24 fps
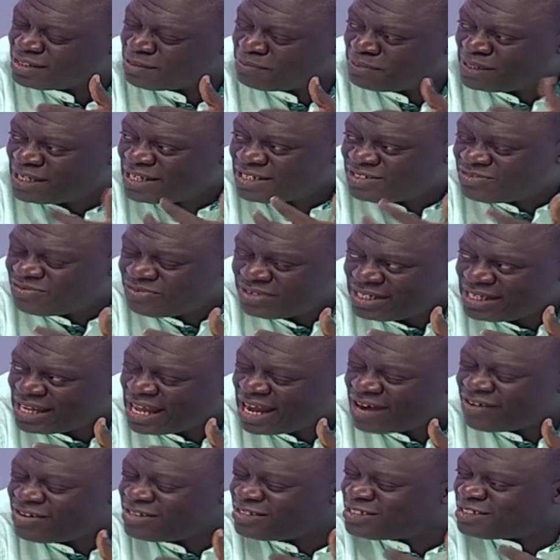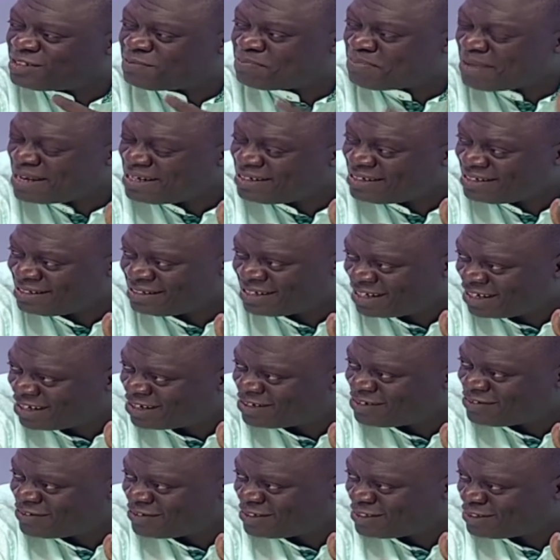the players really aren't spending the
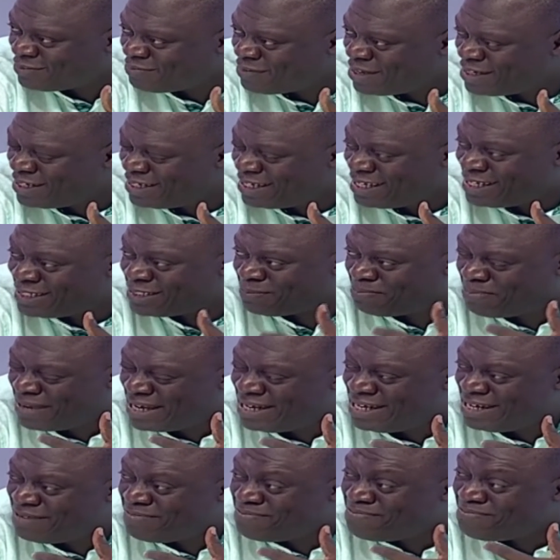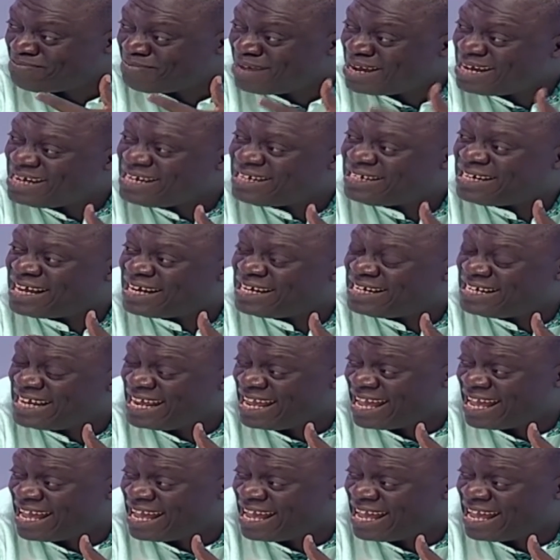country's money. They are spending money that they